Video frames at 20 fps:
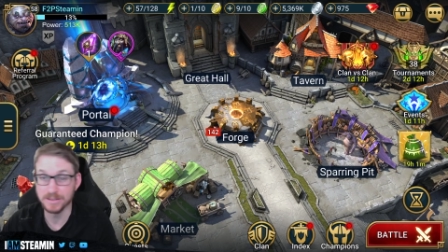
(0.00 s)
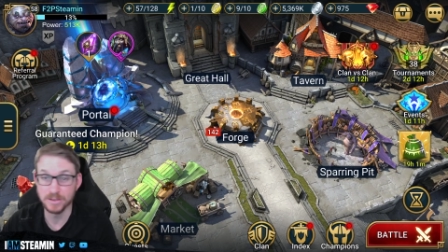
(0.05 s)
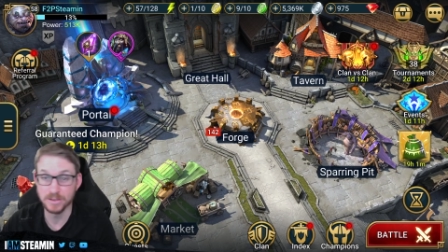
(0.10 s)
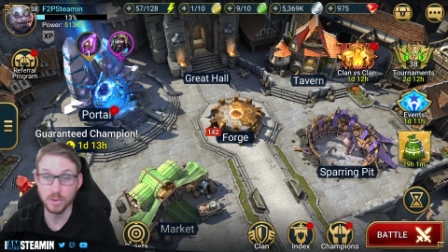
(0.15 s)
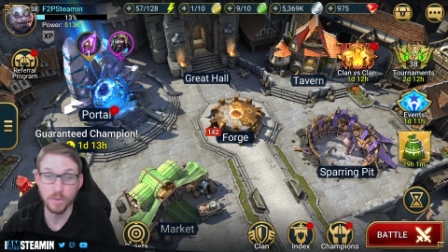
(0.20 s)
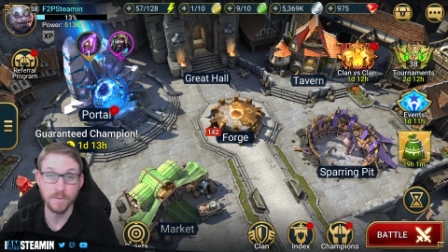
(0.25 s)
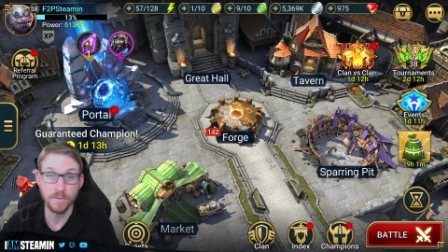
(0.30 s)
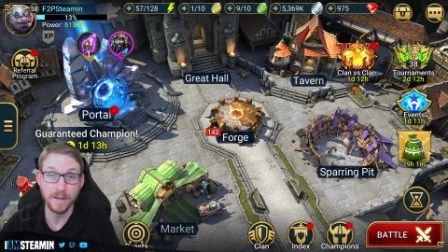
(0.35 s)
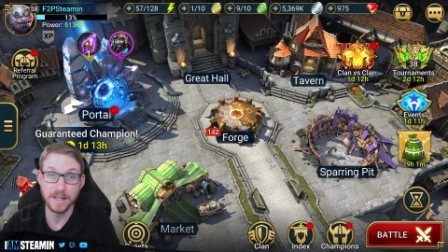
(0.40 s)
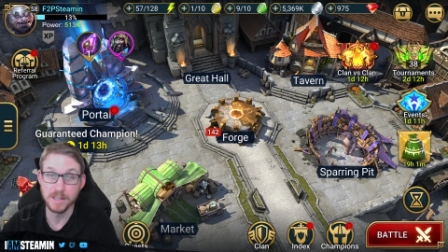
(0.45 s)

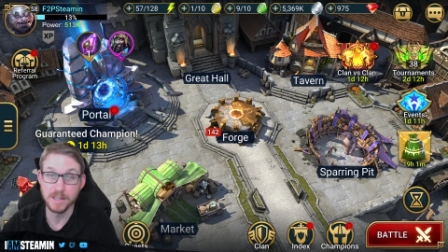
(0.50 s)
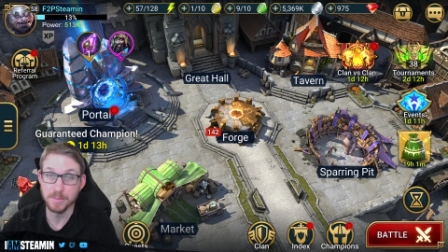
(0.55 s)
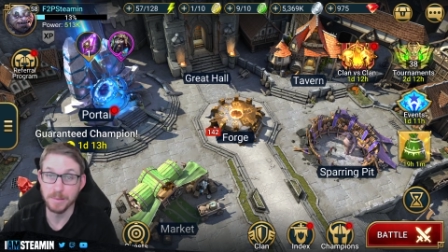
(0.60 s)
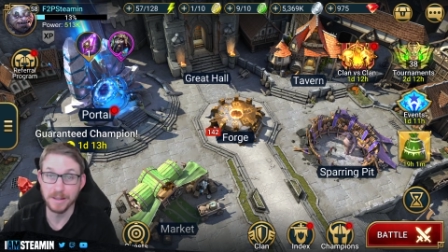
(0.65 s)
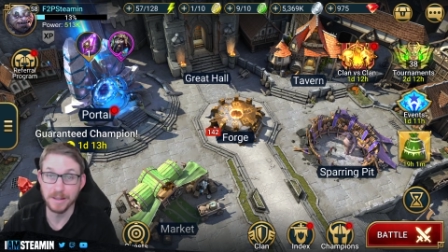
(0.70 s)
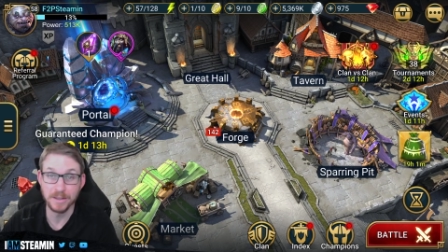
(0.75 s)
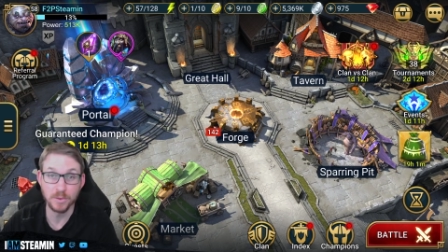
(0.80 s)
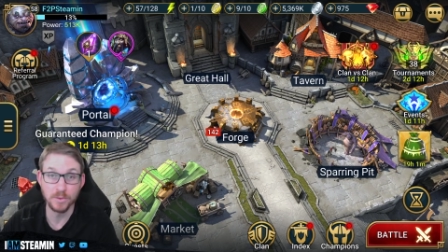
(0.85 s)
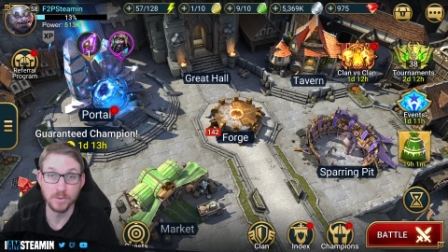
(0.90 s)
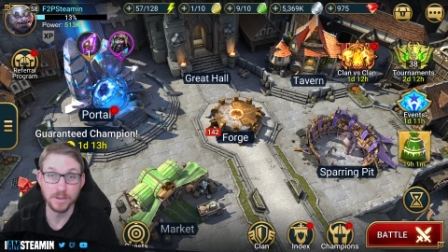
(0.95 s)
no offense,
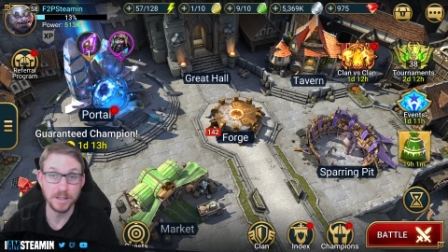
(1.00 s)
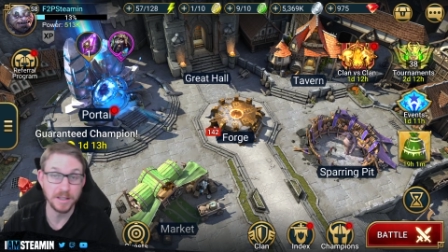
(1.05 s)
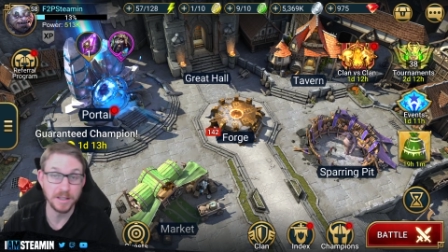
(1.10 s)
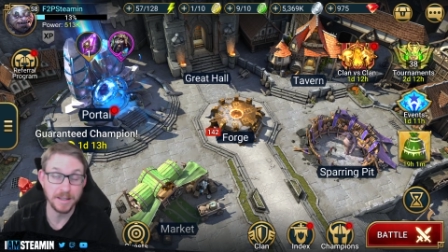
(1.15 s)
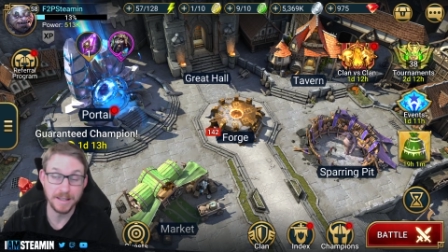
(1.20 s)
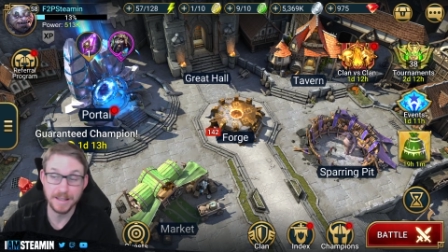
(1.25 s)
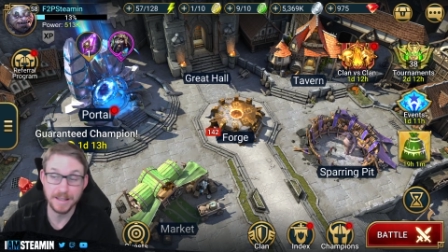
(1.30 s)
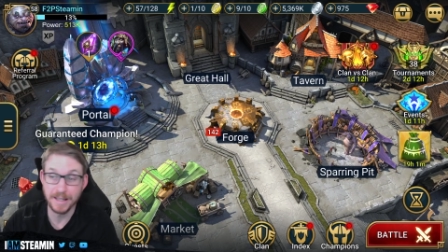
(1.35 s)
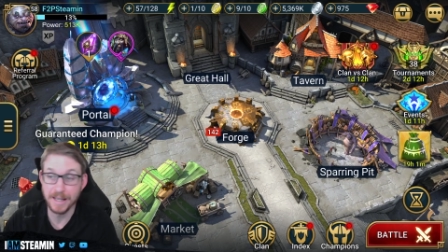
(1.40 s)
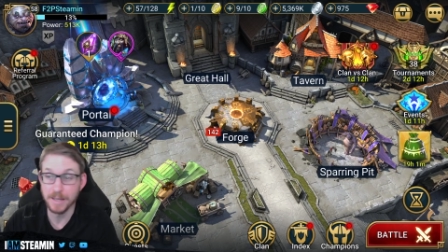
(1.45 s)
but I don't really
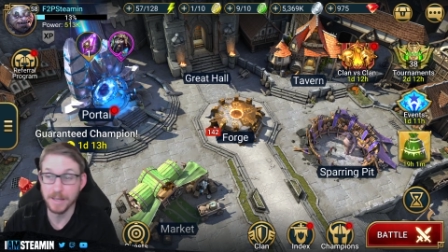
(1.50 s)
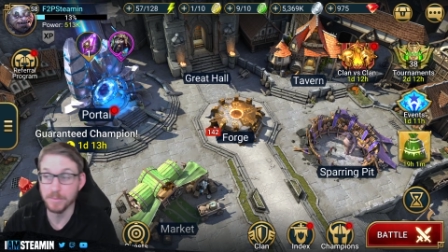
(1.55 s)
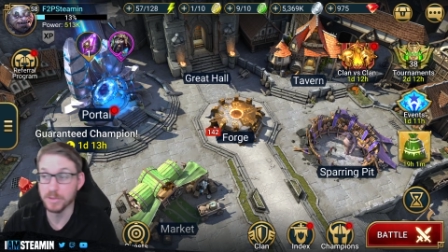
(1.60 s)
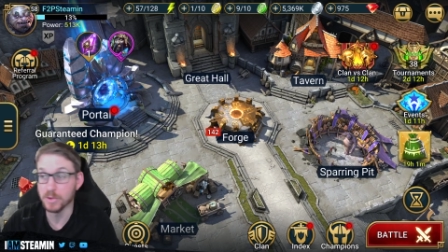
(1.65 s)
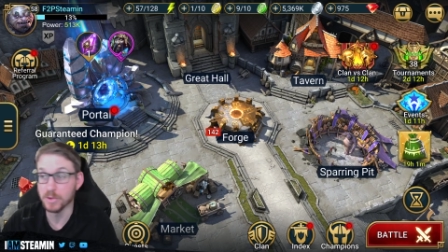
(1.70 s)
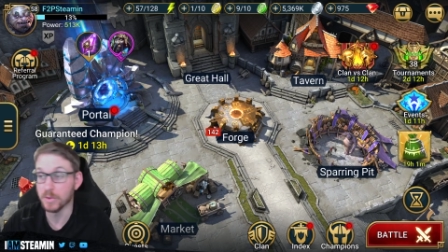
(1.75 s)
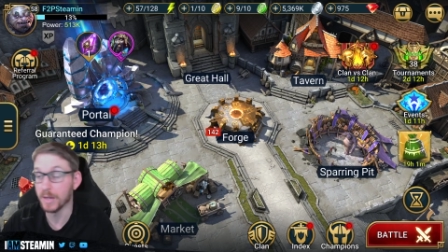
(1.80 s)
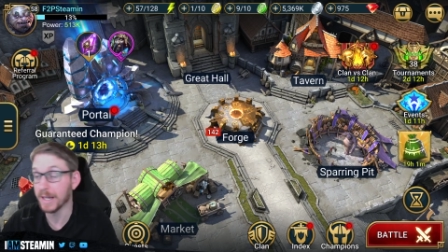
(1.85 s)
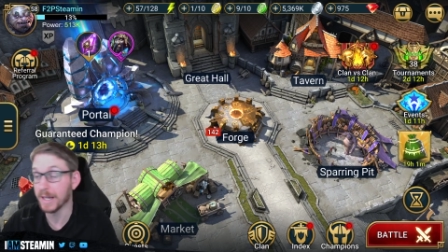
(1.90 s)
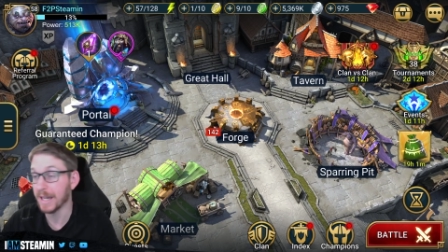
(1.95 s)
like the game,
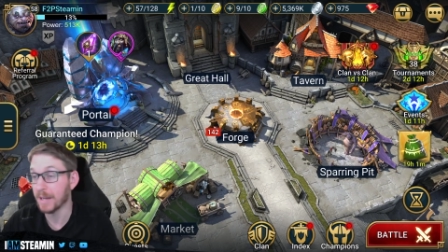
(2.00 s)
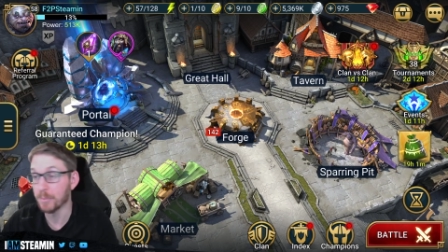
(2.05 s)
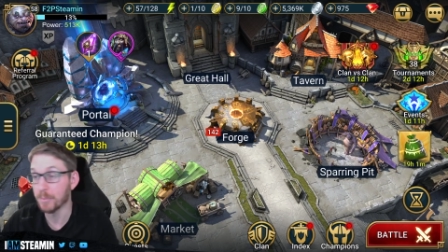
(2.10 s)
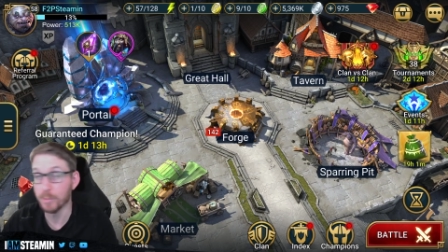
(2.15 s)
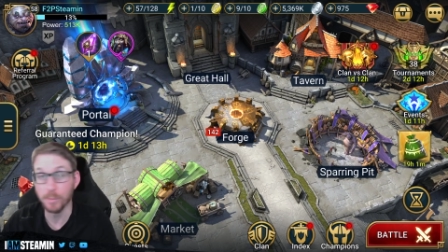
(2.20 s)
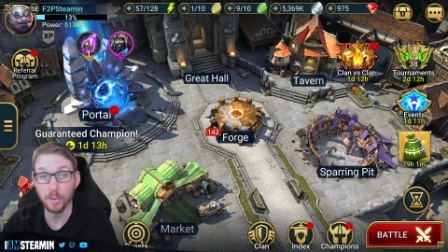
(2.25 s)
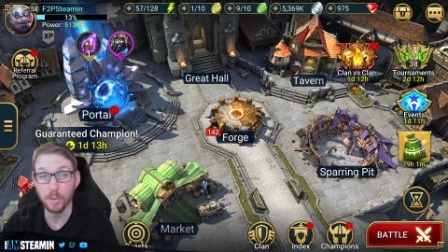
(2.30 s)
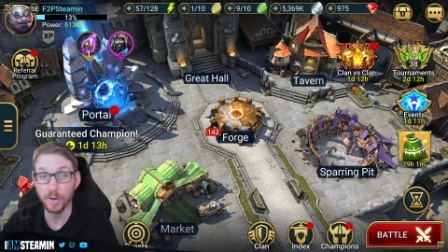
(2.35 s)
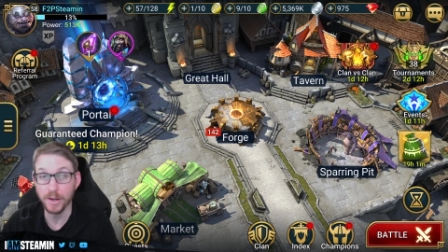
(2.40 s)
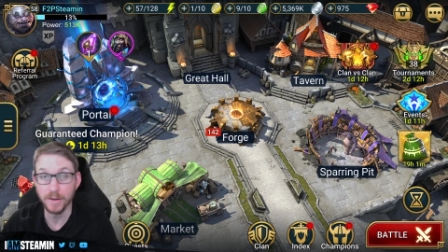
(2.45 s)
so I can't
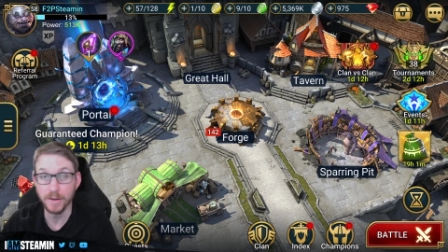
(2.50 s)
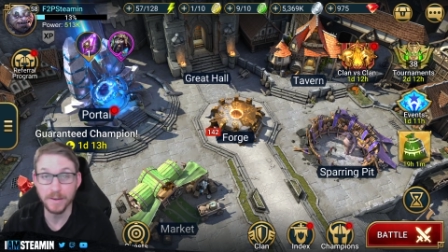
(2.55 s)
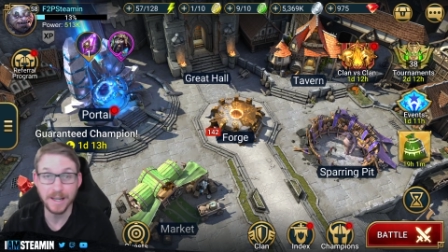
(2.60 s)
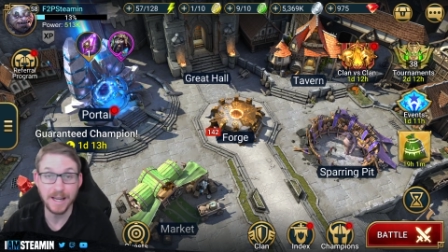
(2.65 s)
promote it.